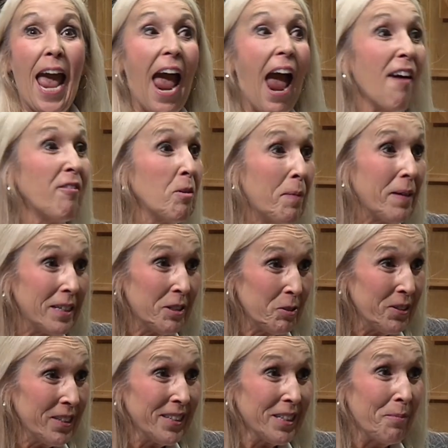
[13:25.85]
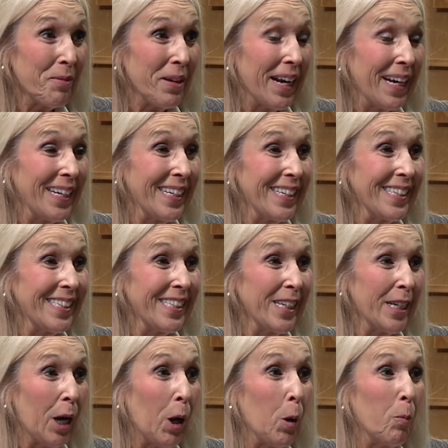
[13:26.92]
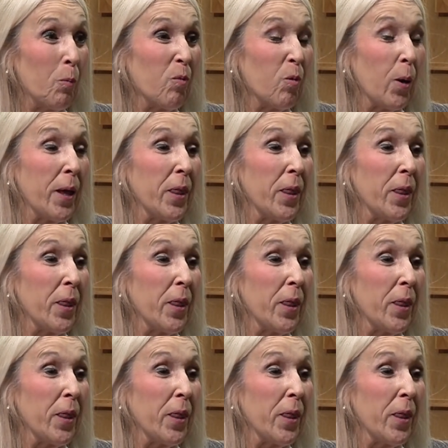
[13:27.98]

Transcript: everybody's using something to cope with.